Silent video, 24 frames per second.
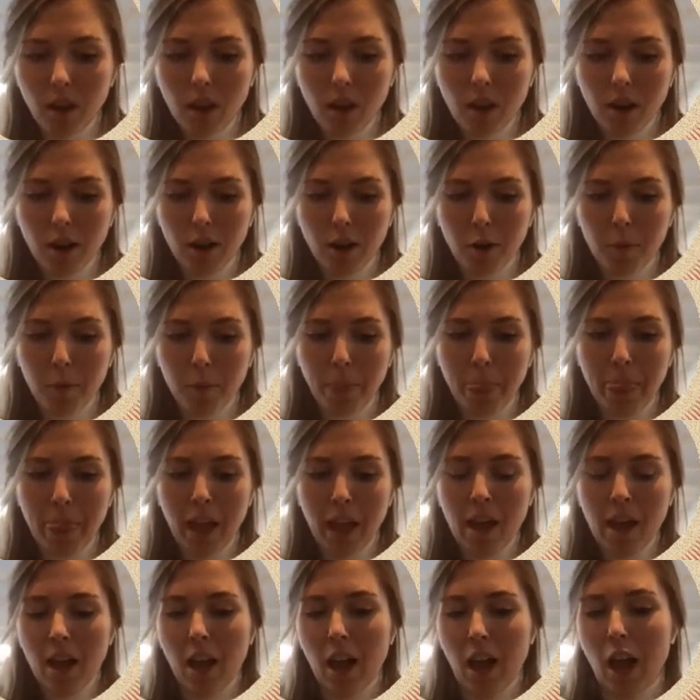Um,
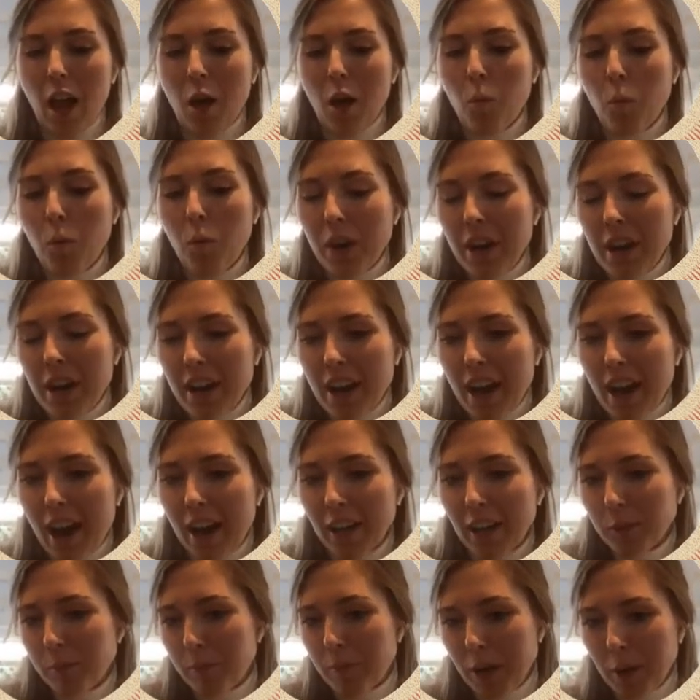and we
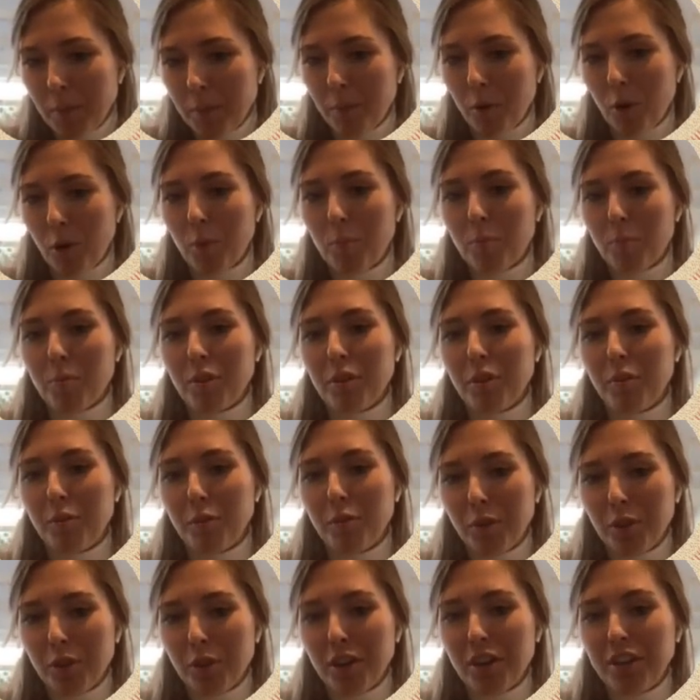as people
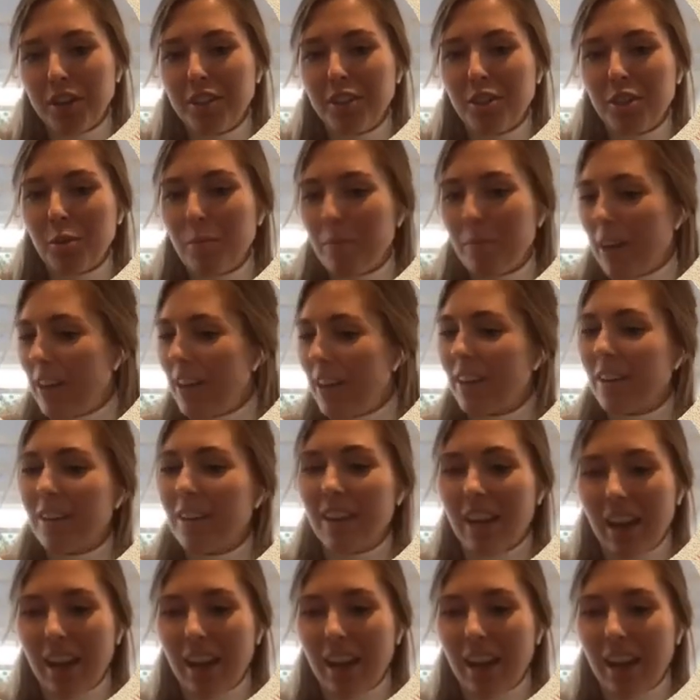prefer to make it